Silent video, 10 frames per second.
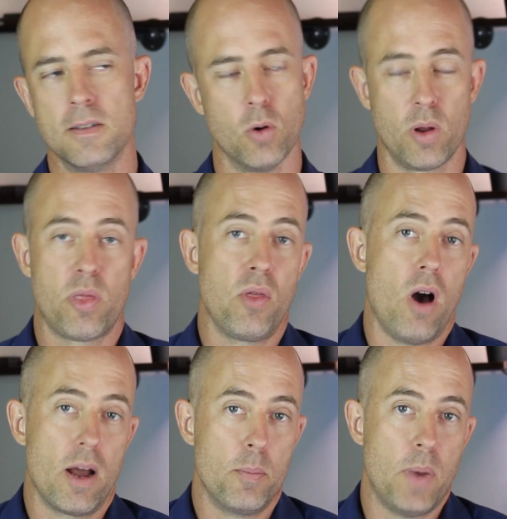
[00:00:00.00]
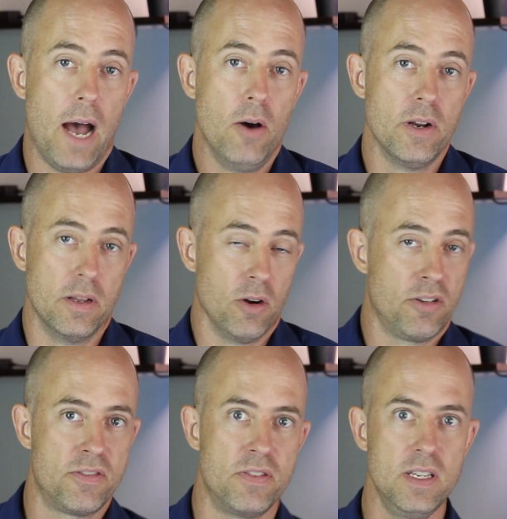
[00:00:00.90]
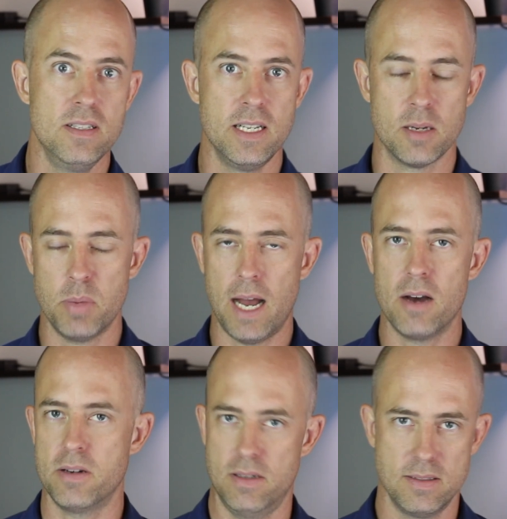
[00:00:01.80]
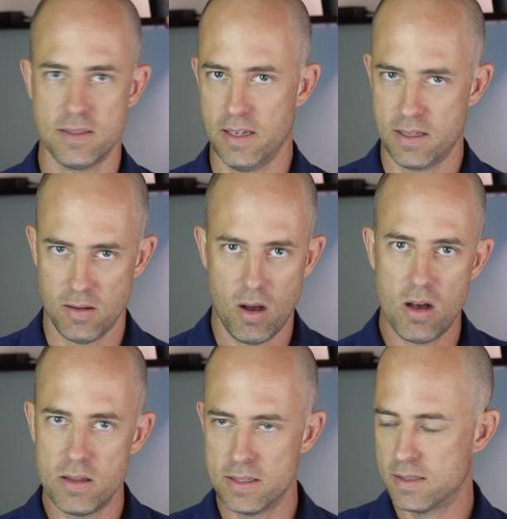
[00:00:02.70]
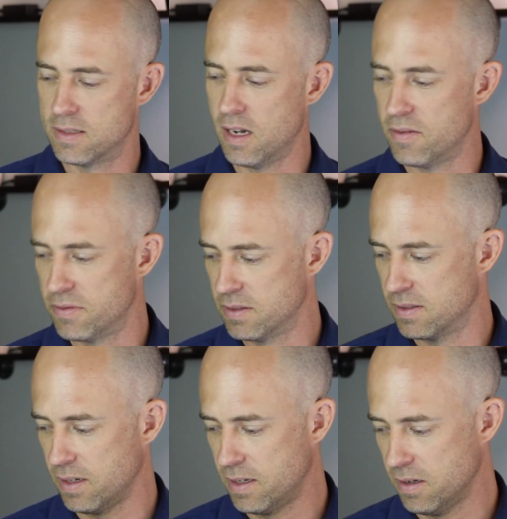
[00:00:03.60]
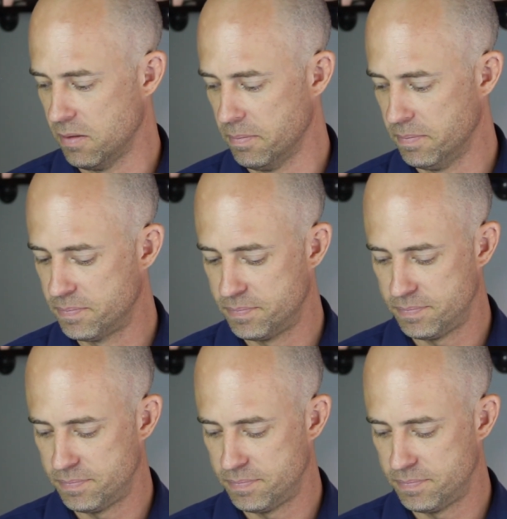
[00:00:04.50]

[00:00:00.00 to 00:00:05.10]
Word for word: or a thought about it or a feeling about it. It's like all this stuff. It's like um,